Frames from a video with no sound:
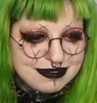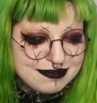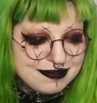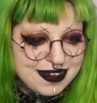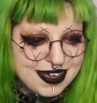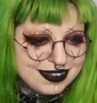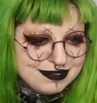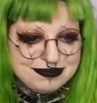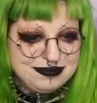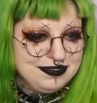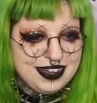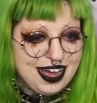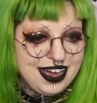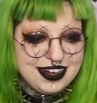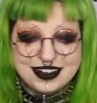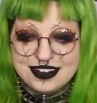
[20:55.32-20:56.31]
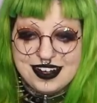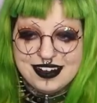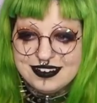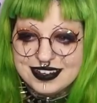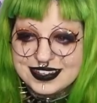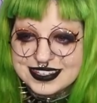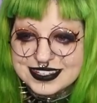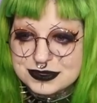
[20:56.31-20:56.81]
I don't know
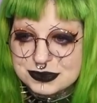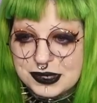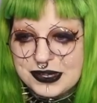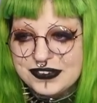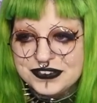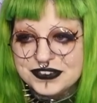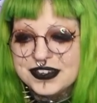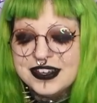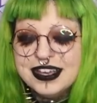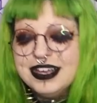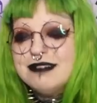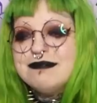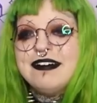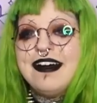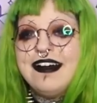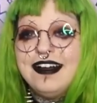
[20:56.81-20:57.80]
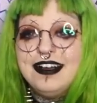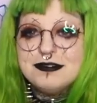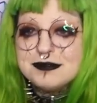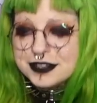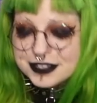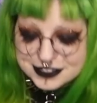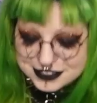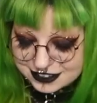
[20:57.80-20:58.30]
what this was, but I hope
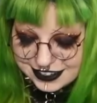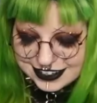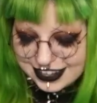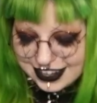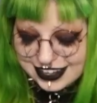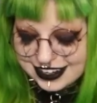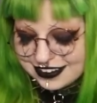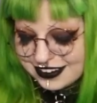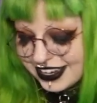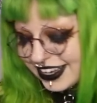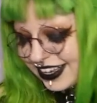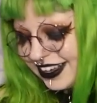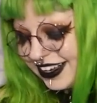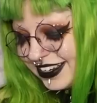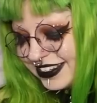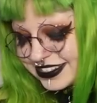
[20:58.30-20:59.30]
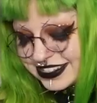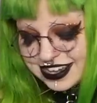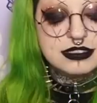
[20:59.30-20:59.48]
you enjoyed it anyway, guys.